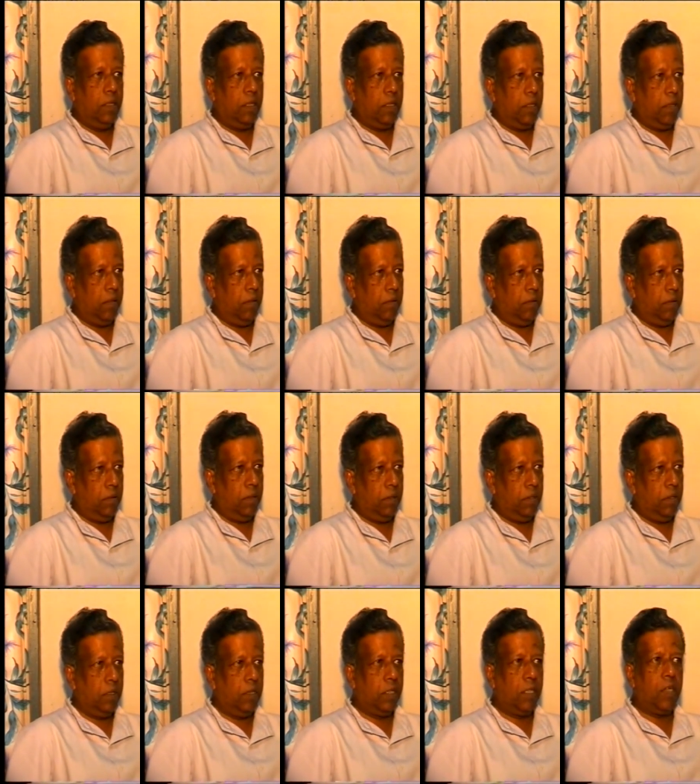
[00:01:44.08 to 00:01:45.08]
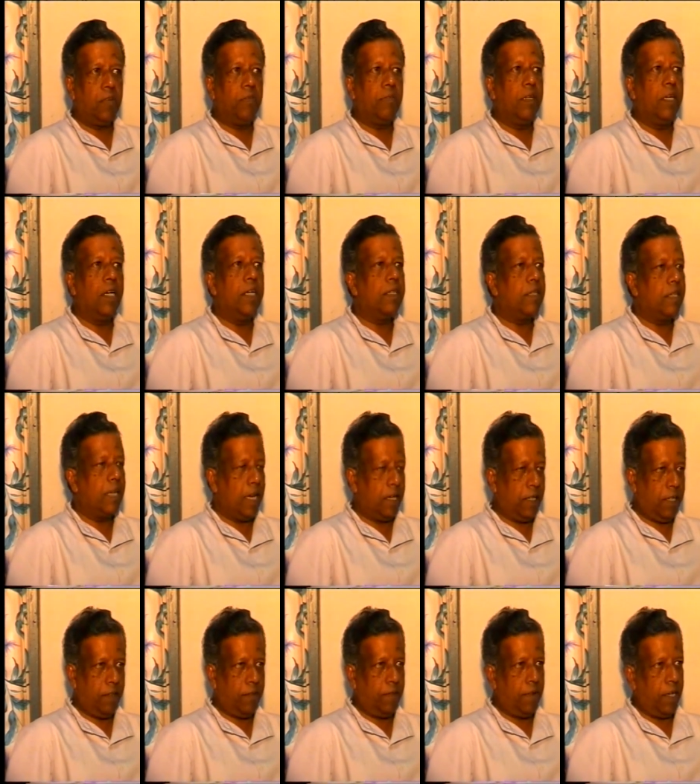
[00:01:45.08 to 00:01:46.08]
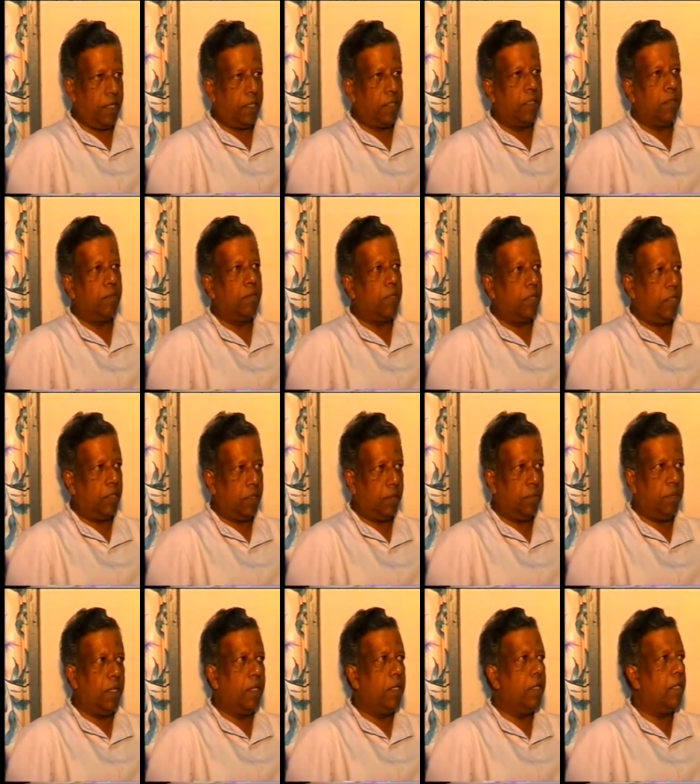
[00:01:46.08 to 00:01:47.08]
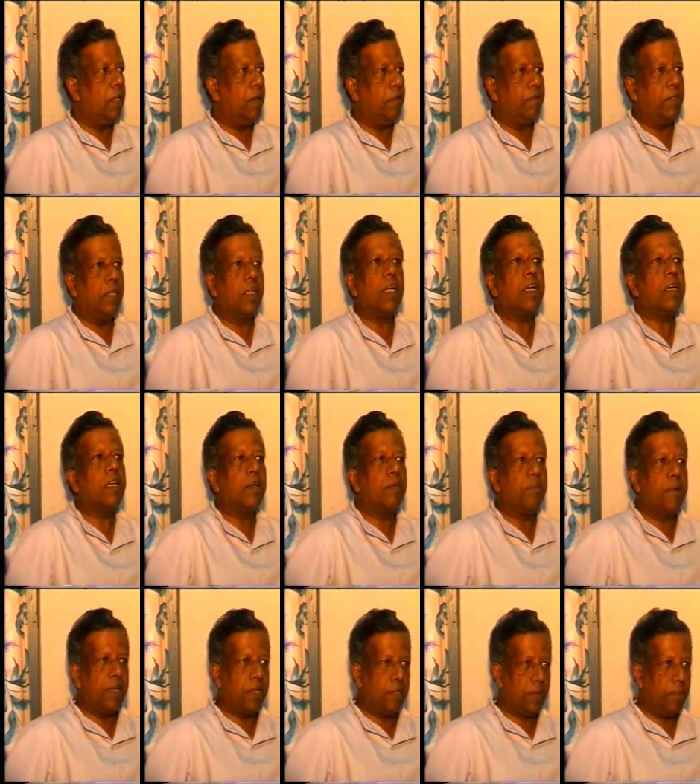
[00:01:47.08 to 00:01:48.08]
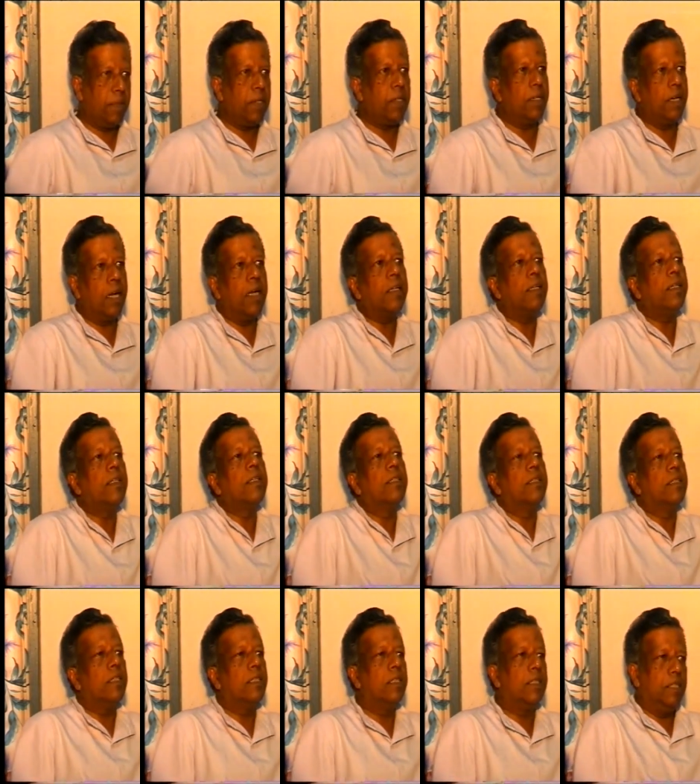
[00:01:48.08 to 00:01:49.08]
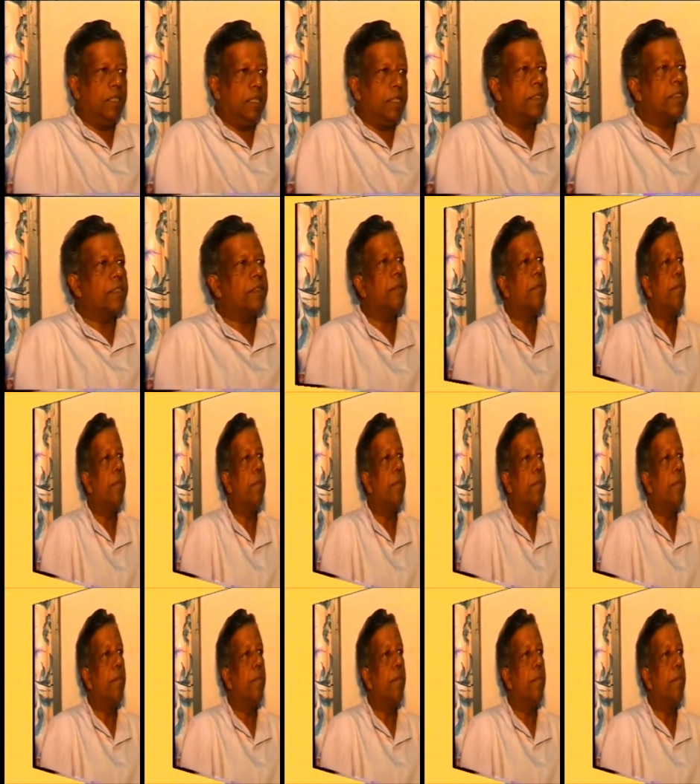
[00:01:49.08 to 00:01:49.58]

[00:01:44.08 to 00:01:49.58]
So we have great satisfaction because the building of the kingdom has been done in this.